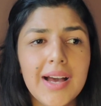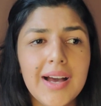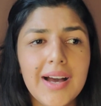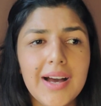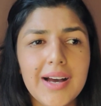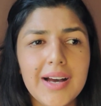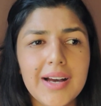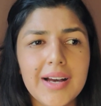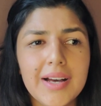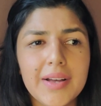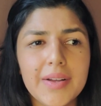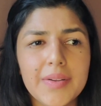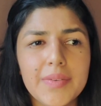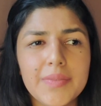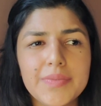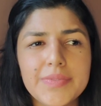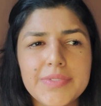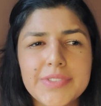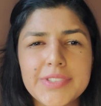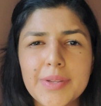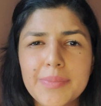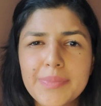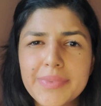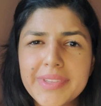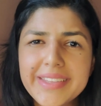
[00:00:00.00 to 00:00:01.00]

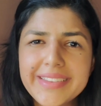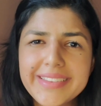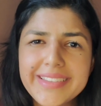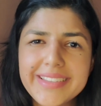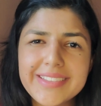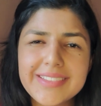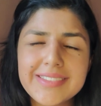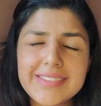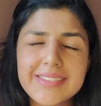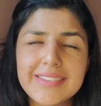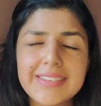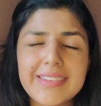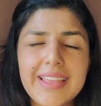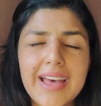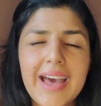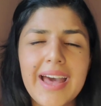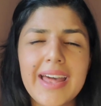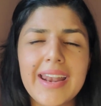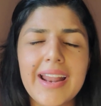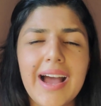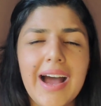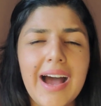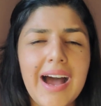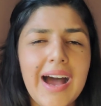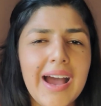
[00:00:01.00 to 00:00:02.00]
something
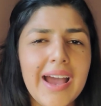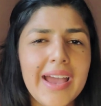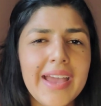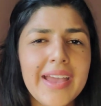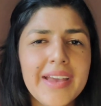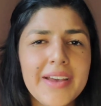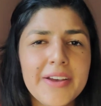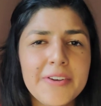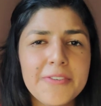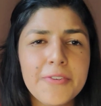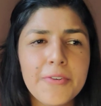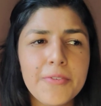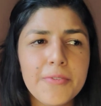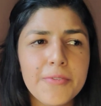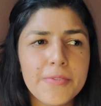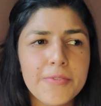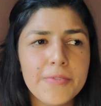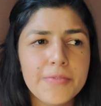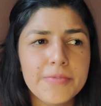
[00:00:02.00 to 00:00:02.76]
that I have